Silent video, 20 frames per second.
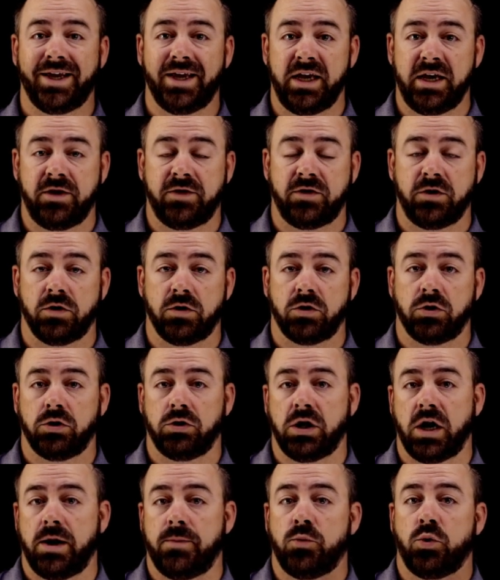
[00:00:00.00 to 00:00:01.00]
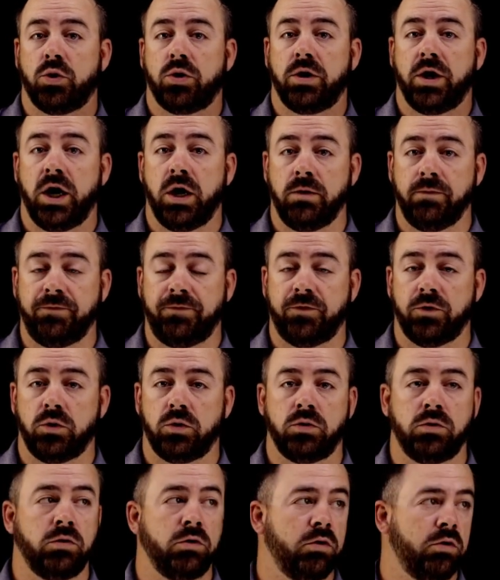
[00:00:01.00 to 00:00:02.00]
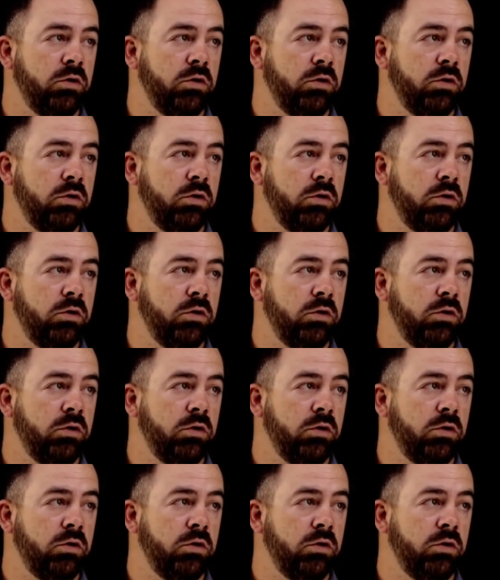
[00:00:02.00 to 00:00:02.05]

easier or a lot more helpful